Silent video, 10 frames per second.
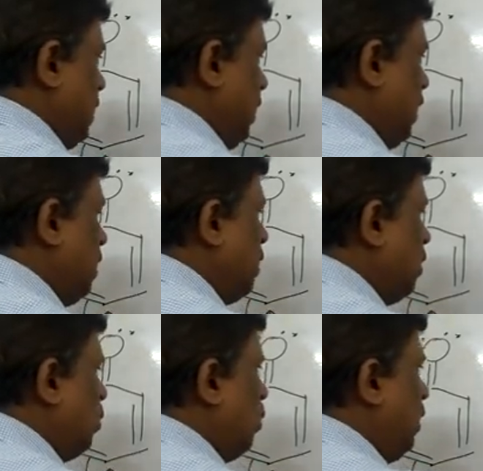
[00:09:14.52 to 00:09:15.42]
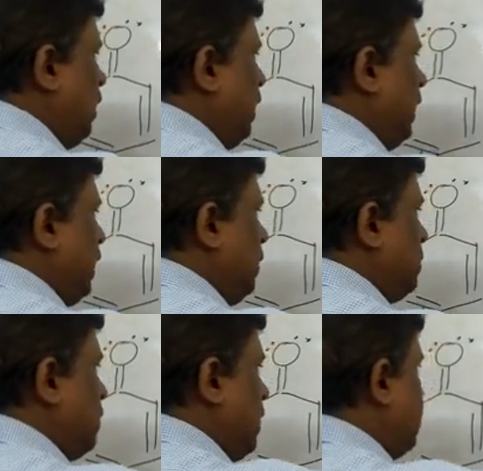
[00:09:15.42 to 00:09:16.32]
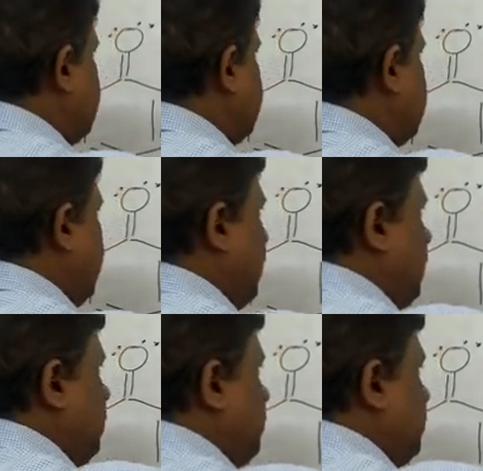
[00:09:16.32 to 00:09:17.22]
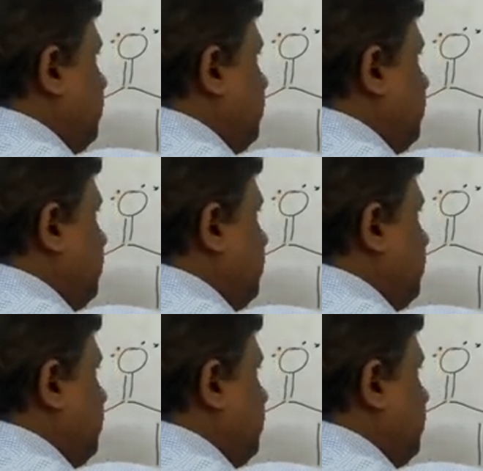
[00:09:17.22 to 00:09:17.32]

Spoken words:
there, only negative charge is there.